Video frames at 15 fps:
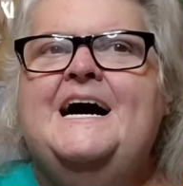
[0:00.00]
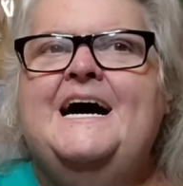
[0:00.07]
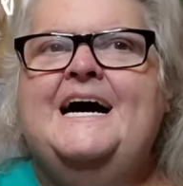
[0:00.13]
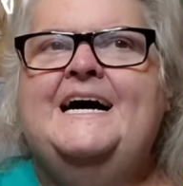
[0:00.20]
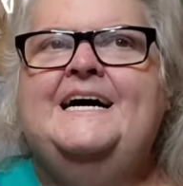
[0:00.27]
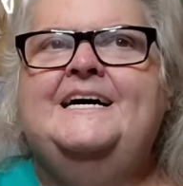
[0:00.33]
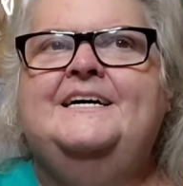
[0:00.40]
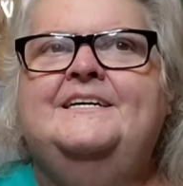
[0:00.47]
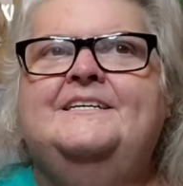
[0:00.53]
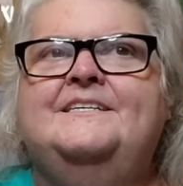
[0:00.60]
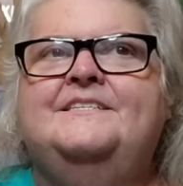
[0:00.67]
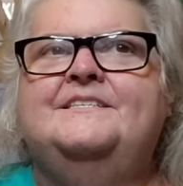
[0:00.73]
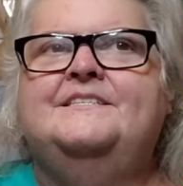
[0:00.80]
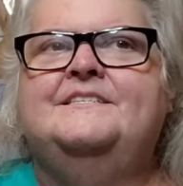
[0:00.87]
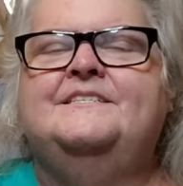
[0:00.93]
I
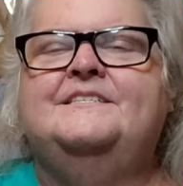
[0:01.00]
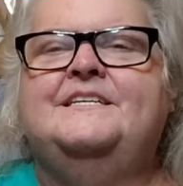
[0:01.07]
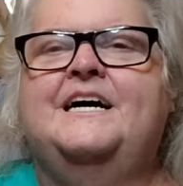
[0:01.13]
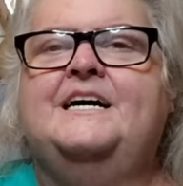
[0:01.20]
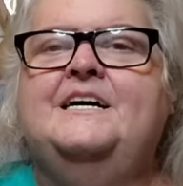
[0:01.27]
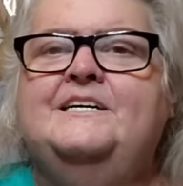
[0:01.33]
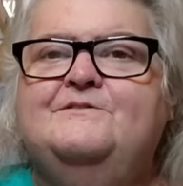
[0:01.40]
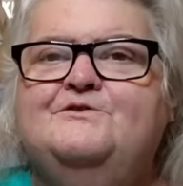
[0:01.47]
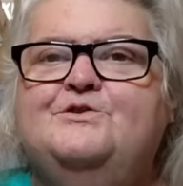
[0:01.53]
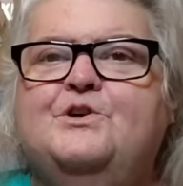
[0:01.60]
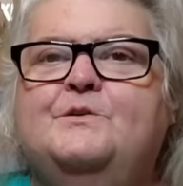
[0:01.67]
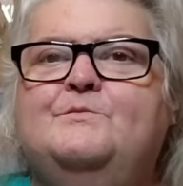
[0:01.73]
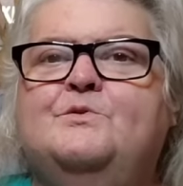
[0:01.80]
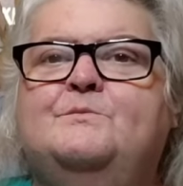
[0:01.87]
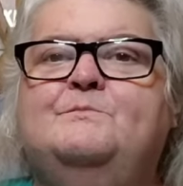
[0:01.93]
I have
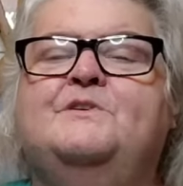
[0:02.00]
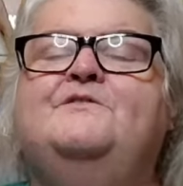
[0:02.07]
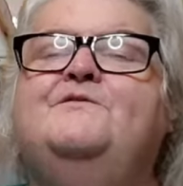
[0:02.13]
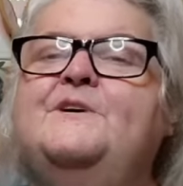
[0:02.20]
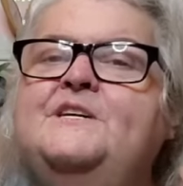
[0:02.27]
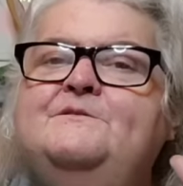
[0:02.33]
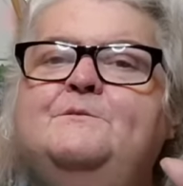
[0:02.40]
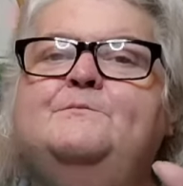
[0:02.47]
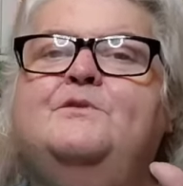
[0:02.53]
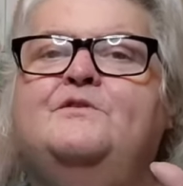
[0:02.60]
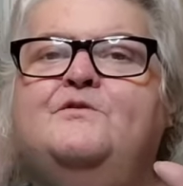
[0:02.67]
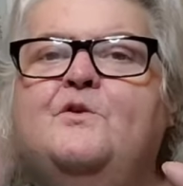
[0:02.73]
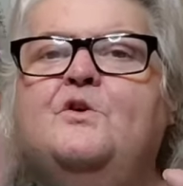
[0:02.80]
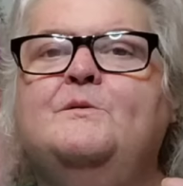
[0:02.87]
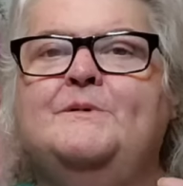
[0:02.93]
trouble, even
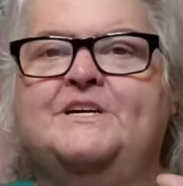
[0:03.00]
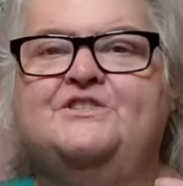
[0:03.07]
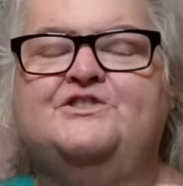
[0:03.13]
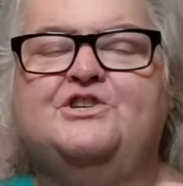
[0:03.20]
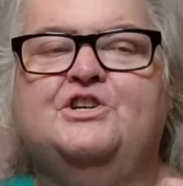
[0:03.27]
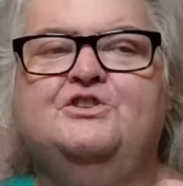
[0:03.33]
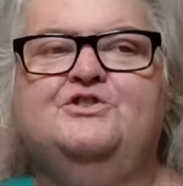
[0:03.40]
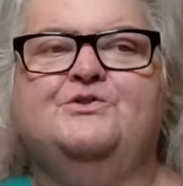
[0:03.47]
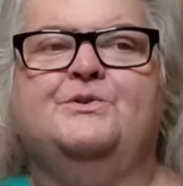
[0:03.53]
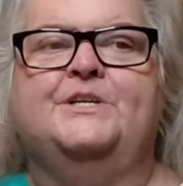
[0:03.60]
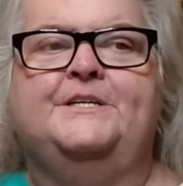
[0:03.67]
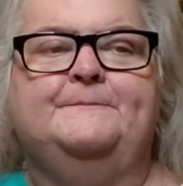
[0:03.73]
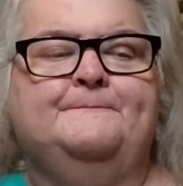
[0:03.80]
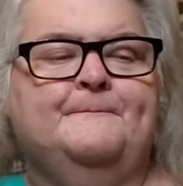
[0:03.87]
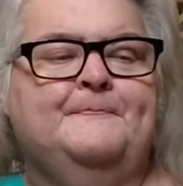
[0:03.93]
before my
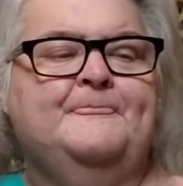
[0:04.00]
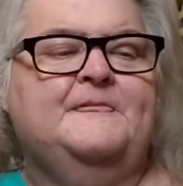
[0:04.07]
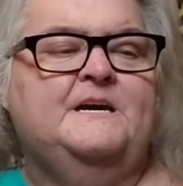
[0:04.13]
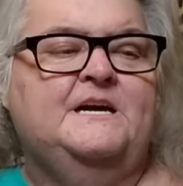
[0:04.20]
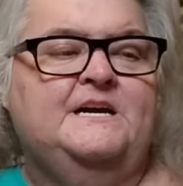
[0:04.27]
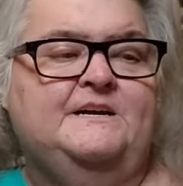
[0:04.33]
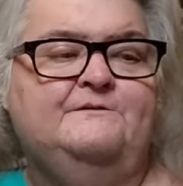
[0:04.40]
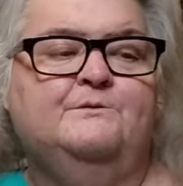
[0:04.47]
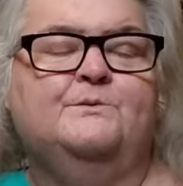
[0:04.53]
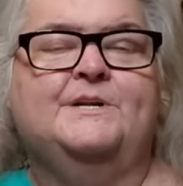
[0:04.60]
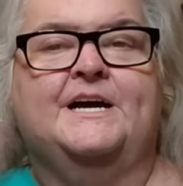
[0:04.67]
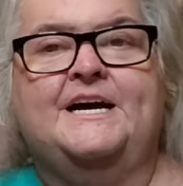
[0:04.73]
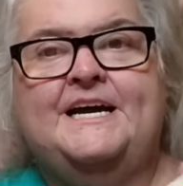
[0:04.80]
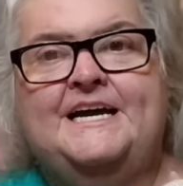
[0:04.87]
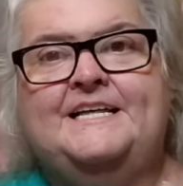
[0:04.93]
surgery, even when
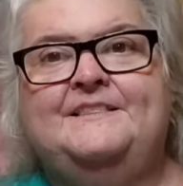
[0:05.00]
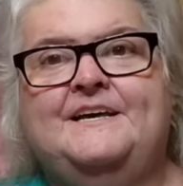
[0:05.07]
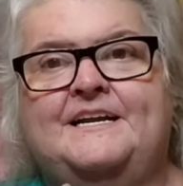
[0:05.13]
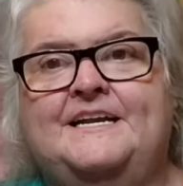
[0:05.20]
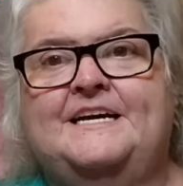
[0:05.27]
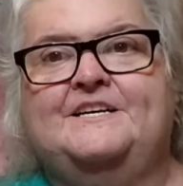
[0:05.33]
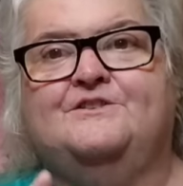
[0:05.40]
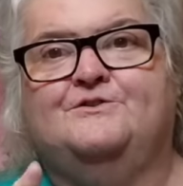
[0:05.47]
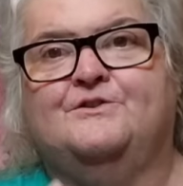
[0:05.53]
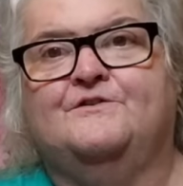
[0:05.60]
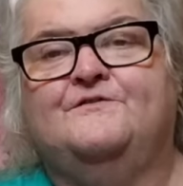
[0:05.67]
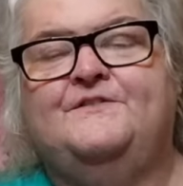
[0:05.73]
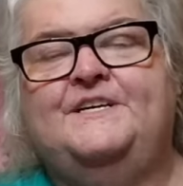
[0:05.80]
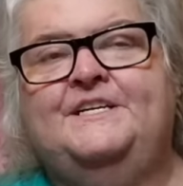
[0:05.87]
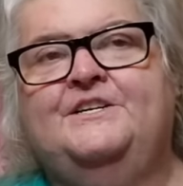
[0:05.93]
I had that extra
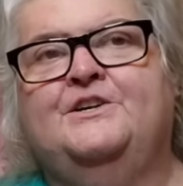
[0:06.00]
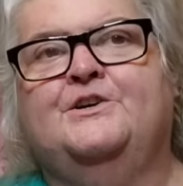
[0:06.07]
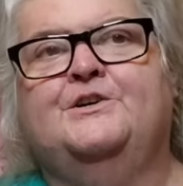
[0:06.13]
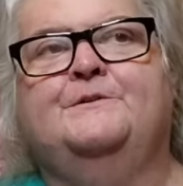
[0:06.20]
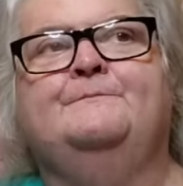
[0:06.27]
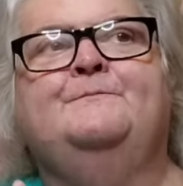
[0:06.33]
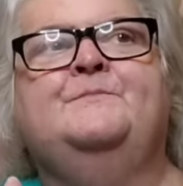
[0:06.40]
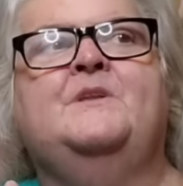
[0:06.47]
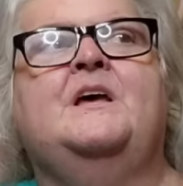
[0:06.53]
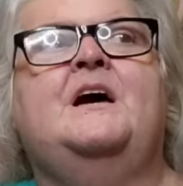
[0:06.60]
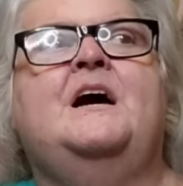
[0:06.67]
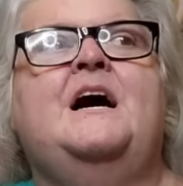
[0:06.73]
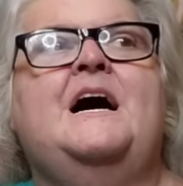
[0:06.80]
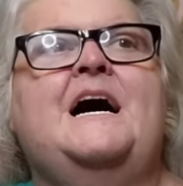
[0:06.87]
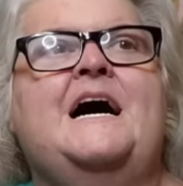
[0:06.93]
finger,
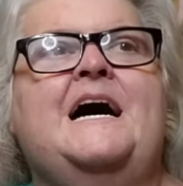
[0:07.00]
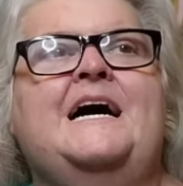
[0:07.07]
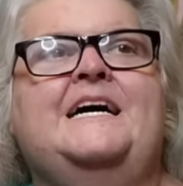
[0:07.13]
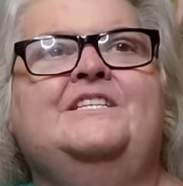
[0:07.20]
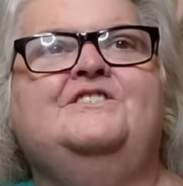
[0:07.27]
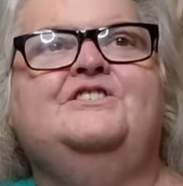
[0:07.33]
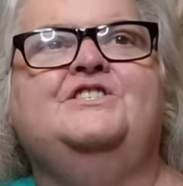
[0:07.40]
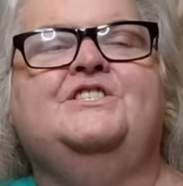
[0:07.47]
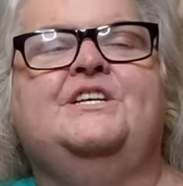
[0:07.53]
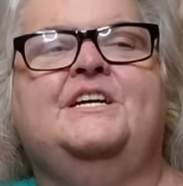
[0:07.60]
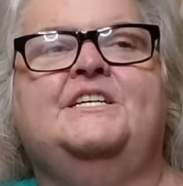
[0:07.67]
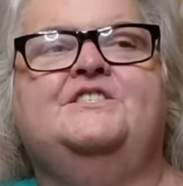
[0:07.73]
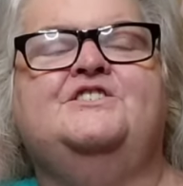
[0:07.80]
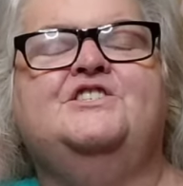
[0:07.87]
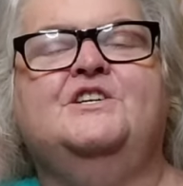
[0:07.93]
I just
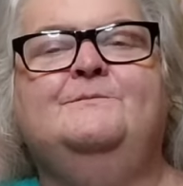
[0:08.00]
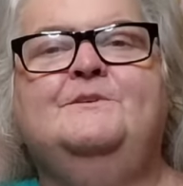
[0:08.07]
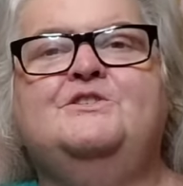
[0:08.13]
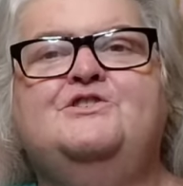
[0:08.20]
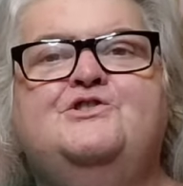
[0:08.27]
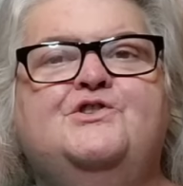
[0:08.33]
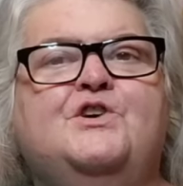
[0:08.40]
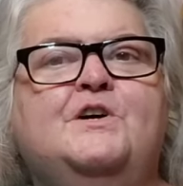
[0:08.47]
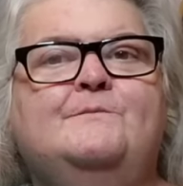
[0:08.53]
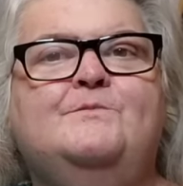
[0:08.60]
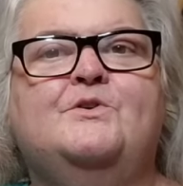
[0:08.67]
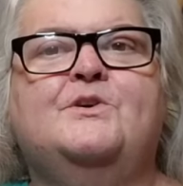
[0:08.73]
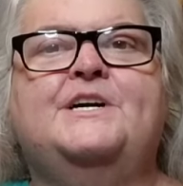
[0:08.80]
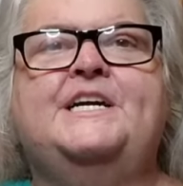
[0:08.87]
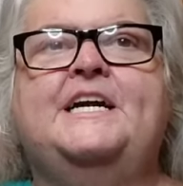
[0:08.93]
had so much
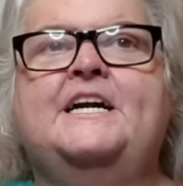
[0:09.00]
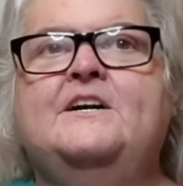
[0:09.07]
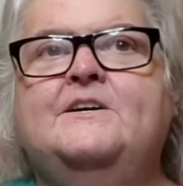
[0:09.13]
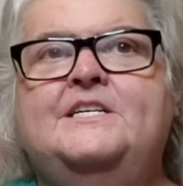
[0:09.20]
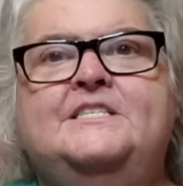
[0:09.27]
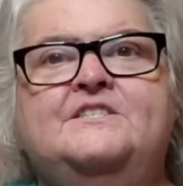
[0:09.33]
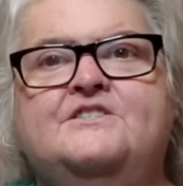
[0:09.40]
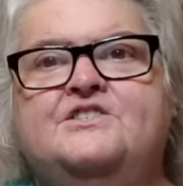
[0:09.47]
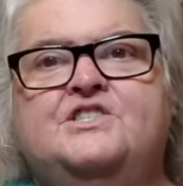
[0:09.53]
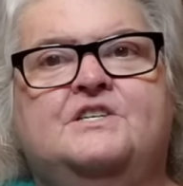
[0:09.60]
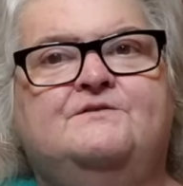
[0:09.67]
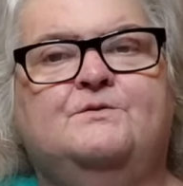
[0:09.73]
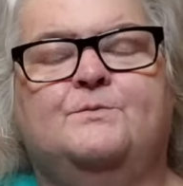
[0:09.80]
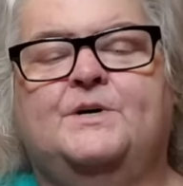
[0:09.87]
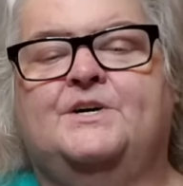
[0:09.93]
trouble carrying
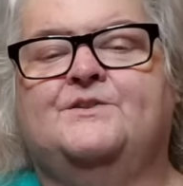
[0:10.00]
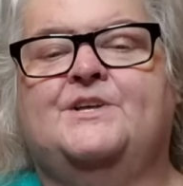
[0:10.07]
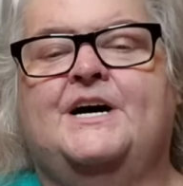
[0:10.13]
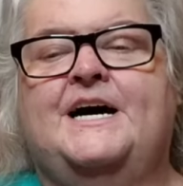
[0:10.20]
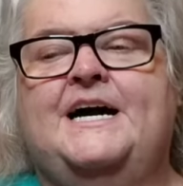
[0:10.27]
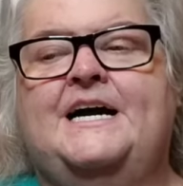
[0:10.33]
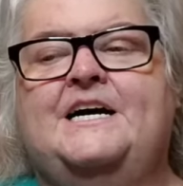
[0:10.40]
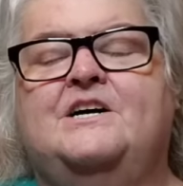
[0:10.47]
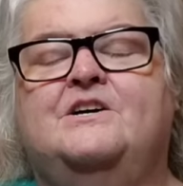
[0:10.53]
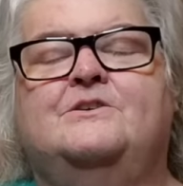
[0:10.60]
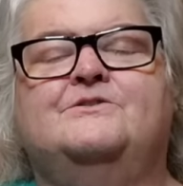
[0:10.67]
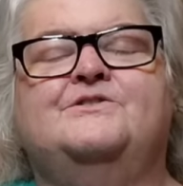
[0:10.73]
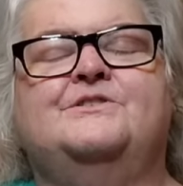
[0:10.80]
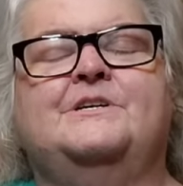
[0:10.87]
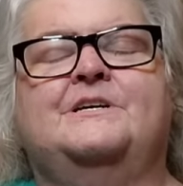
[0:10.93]
stuff around the
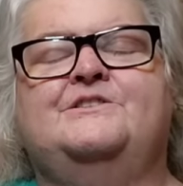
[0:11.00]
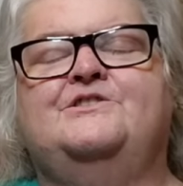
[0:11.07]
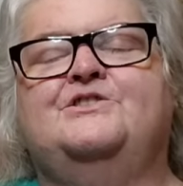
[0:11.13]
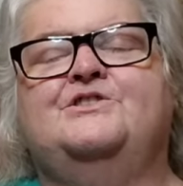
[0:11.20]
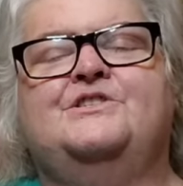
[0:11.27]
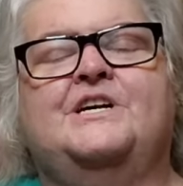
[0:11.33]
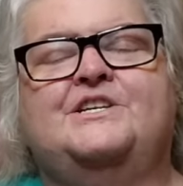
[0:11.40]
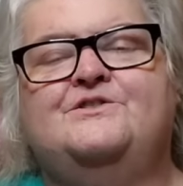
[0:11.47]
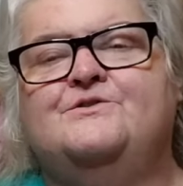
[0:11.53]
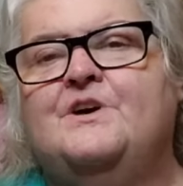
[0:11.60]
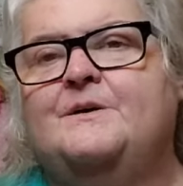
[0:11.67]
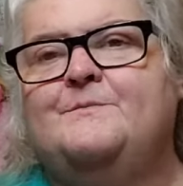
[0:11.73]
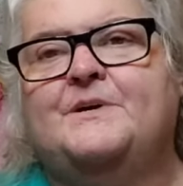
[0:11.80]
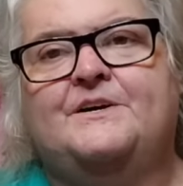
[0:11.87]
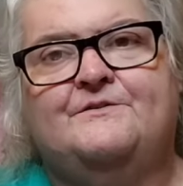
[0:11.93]
house. I just, I
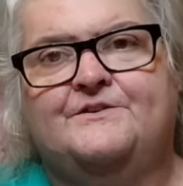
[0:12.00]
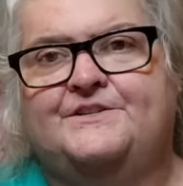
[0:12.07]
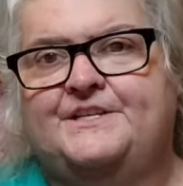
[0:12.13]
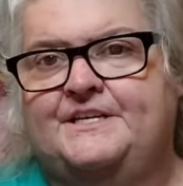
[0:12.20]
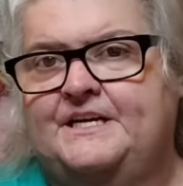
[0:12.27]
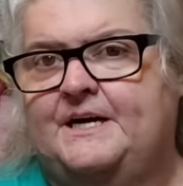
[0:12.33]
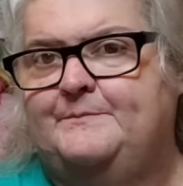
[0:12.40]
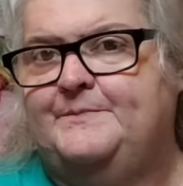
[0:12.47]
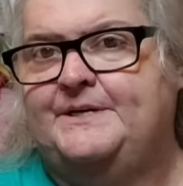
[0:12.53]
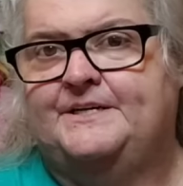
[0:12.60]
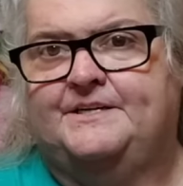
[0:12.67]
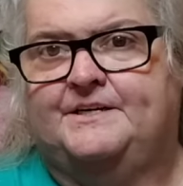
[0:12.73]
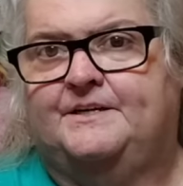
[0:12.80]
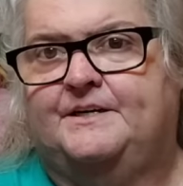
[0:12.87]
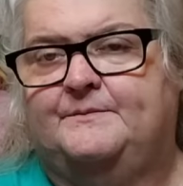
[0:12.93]
drop everything I
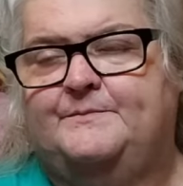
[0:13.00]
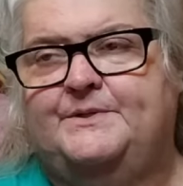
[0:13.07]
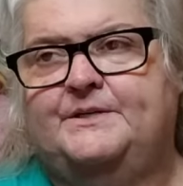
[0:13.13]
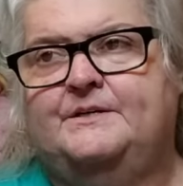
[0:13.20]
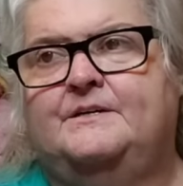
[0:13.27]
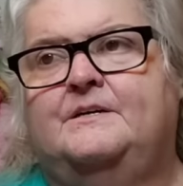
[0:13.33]
pick up.